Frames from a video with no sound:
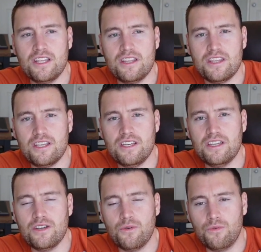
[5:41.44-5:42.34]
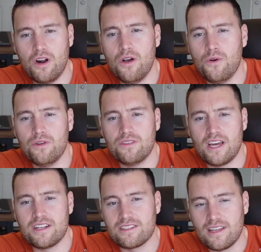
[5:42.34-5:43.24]
the road
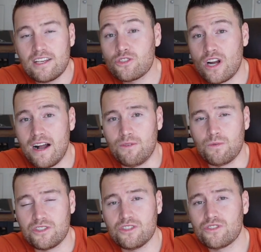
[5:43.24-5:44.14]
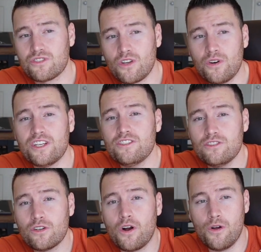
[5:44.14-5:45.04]
that is less traveled, which is starting
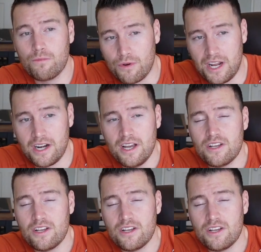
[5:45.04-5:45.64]
your own brand,